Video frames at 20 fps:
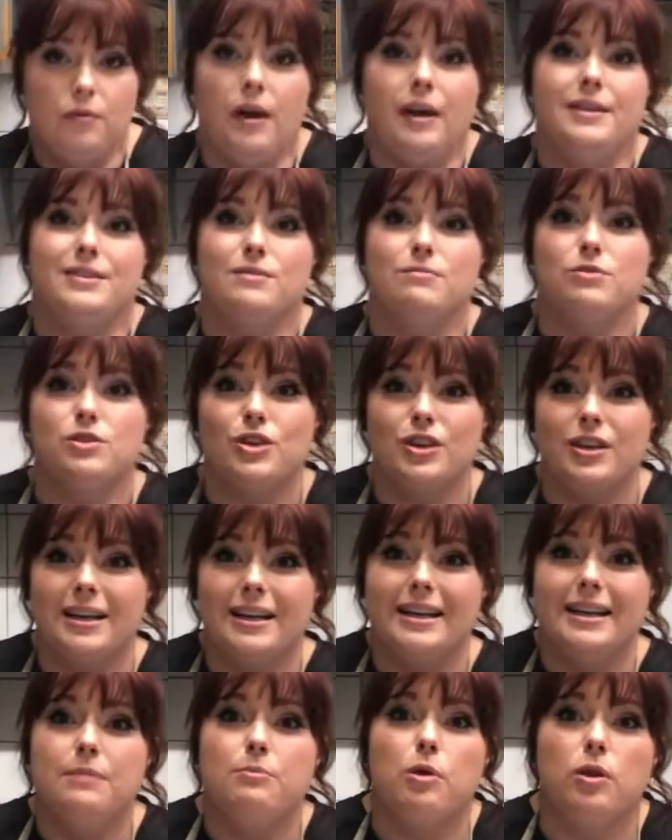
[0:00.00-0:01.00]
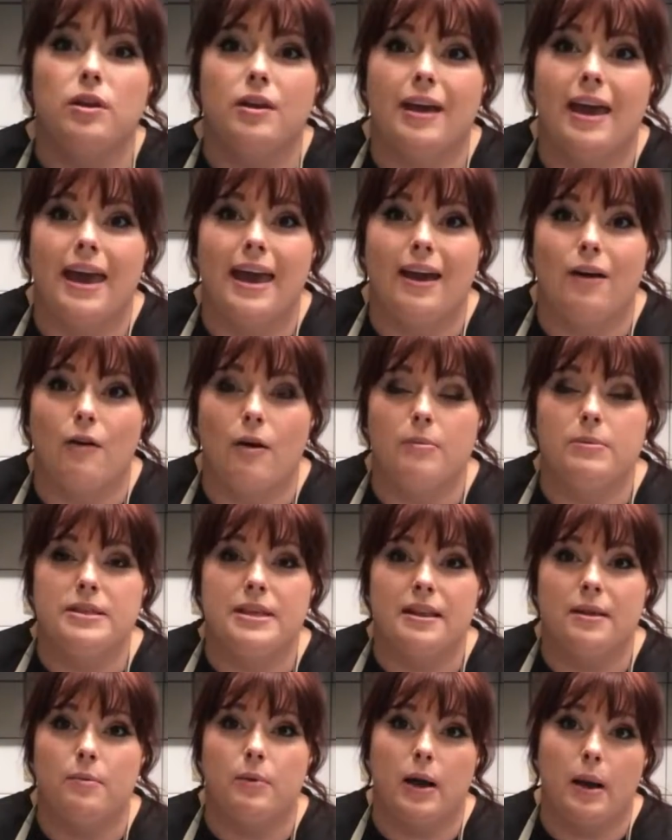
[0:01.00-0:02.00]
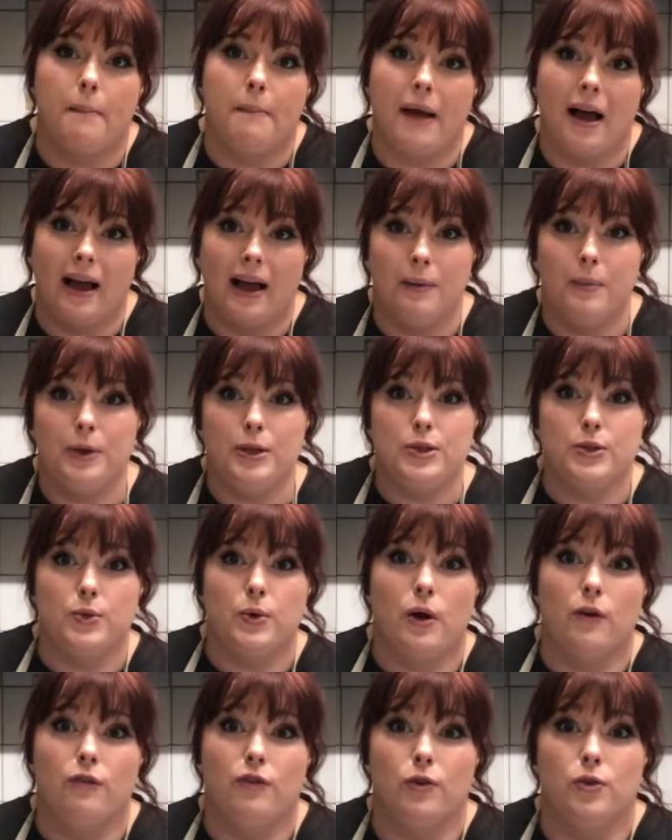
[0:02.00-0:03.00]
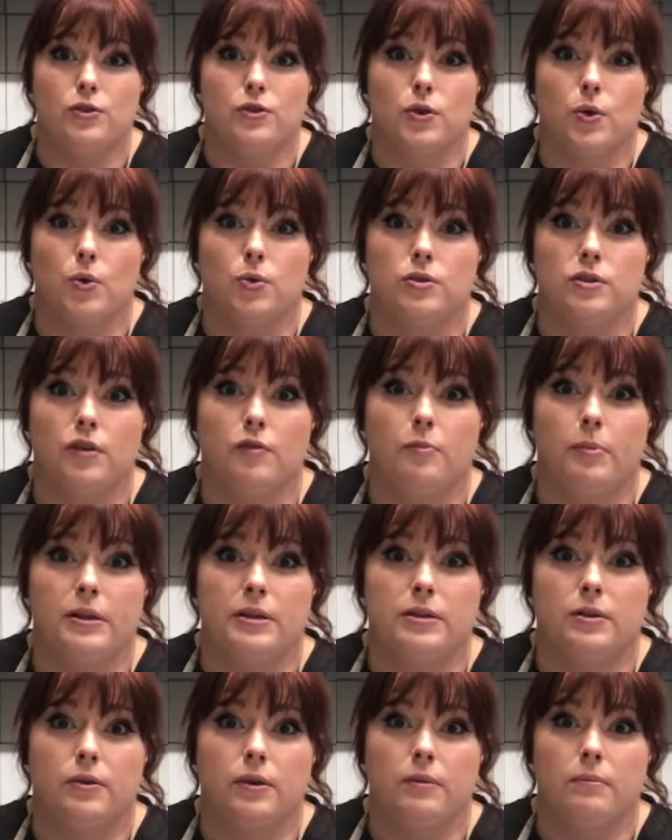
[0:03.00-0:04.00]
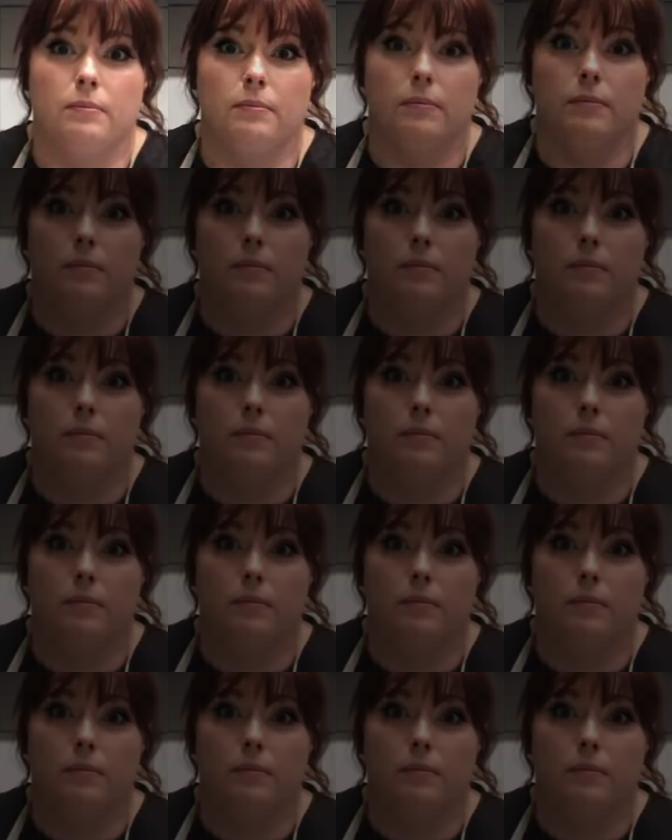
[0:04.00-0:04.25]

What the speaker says: Right, so I'm just going to clean up all the cake crumbs and then we'll come back and we'll do our first coat of buttercream.